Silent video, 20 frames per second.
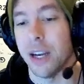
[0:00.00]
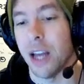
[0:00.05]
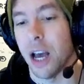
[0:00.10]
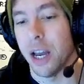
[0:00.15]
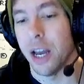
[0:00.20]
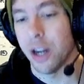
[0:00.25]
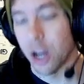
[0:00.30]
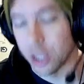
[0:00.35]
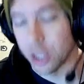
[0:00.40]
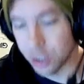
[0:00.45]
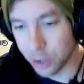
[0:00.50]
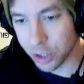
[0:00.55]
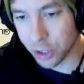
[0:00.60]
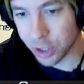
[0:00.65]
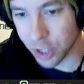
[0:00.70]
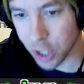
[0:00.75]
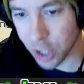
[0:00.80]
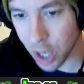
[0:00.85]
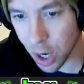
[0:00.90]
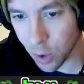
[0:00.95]
also just
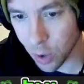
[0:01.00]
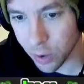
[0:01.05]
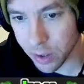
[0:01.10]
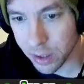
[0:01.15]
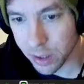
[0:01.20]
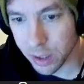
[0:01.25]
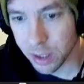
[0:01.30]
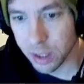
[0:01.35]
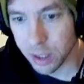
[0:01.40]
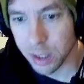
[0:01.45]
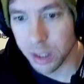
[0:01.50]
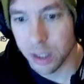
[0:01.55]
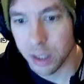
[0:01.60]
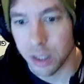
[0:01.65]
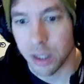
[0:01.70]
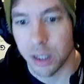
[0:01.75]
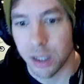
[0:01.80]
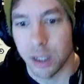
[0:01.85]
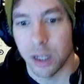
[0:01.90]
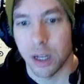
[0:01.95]
to note,
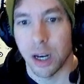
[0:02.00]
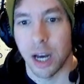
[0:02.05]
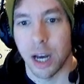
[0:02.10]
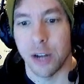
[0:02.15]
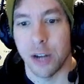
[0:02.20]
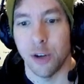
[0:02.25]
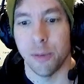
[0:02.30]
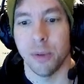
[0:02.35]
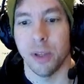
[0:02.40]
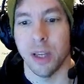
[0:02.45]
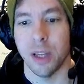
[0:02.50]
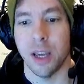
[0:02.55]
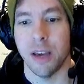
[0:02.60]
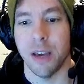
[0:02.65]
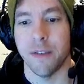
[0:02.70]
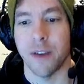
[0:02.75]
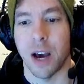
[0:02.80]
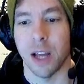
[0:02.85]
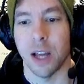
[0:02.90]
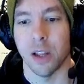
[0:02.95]
I do
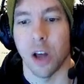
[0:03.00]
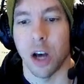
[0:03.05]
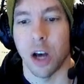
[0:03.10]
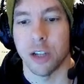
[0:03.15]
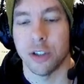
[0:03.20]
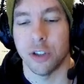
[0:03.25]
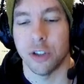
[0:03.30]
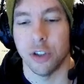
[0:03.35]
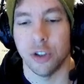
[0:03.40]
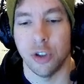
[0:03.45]
believe I lost